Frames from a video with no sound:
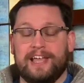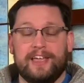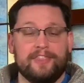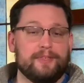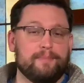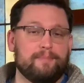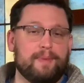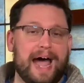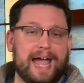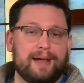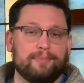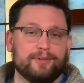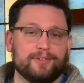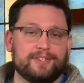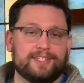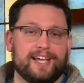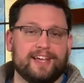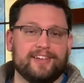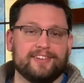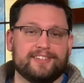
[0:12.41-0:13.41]
The Bible
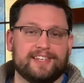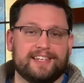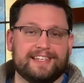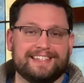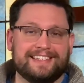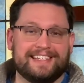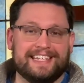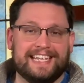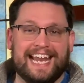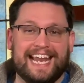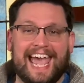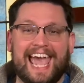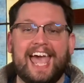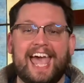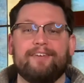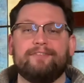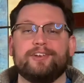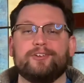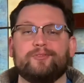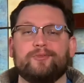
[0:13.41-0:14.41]
tells us that
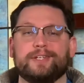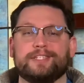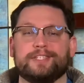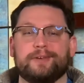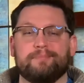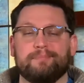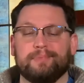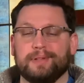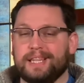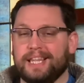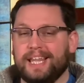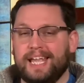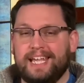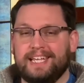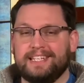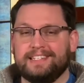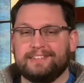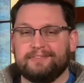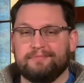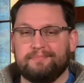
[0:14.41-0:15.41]
heaven was a
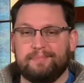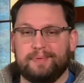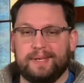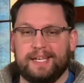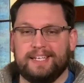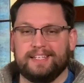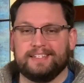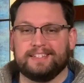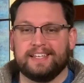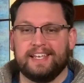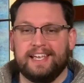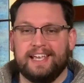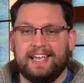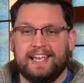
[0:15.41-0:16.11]
place of peace